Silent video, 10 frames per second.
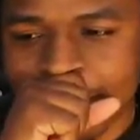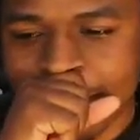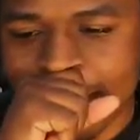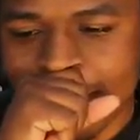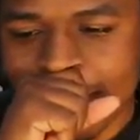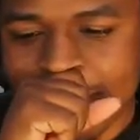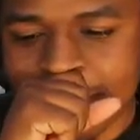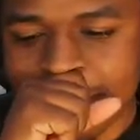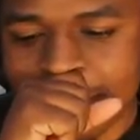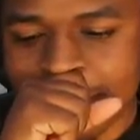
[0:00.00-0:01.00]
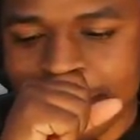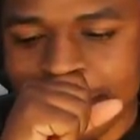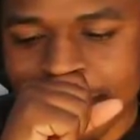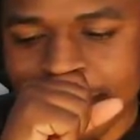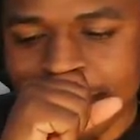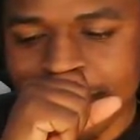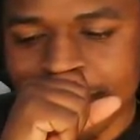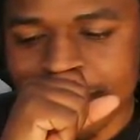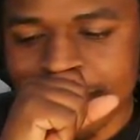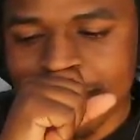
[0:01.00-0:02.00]

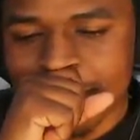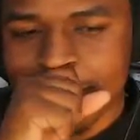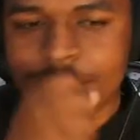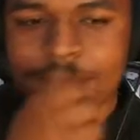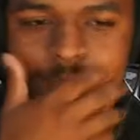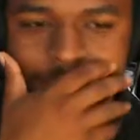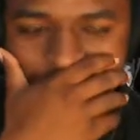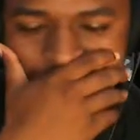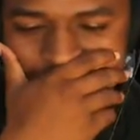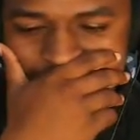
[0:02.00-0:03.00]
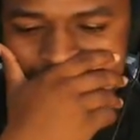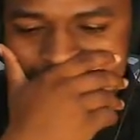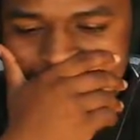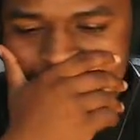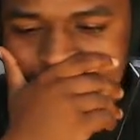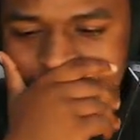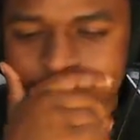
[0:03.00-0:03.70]
[no speech]